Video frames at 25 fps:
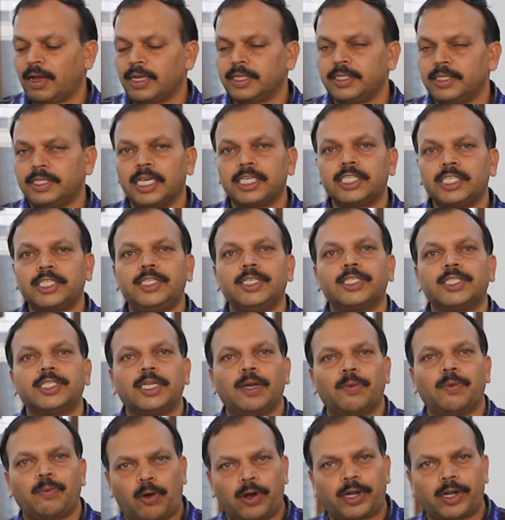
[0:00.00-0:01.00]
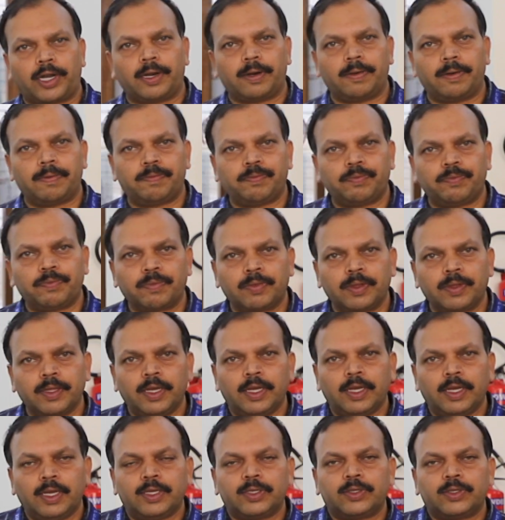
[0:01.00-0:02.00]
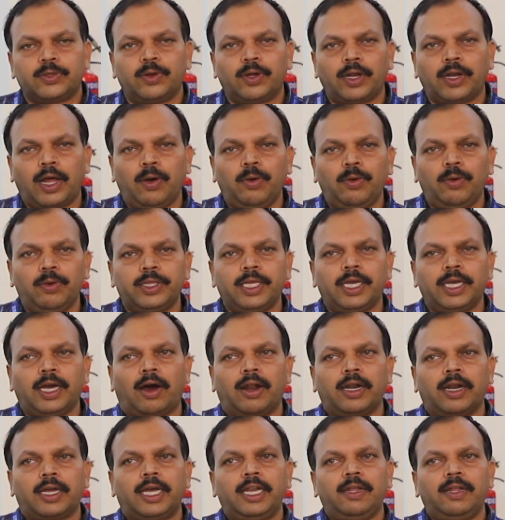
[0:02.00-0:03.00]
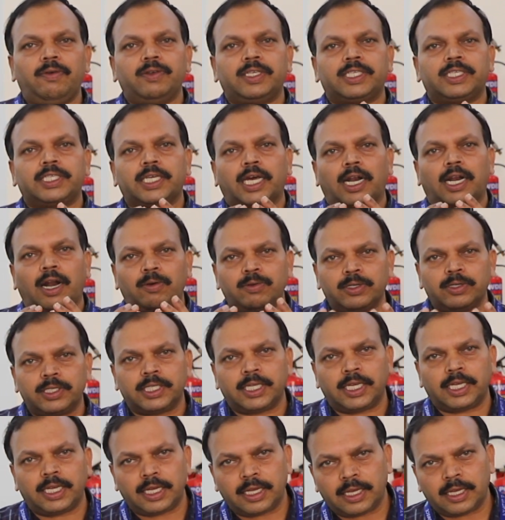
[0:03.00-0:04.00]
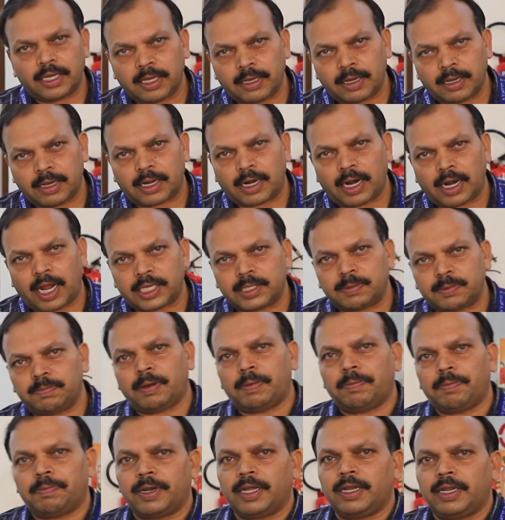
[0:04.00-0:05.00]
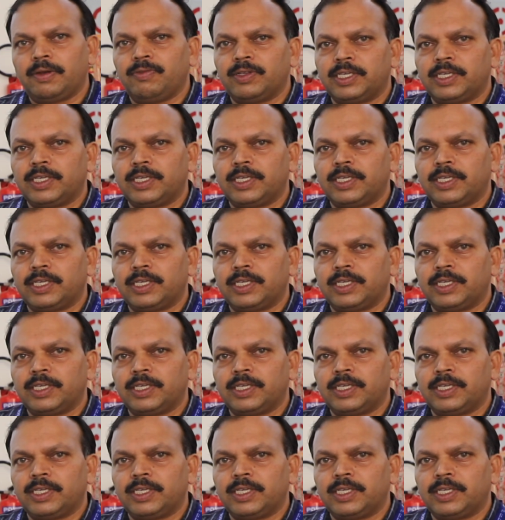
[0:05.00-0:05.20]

just distilled water. So now the alkaline which surrounds the glass membrane,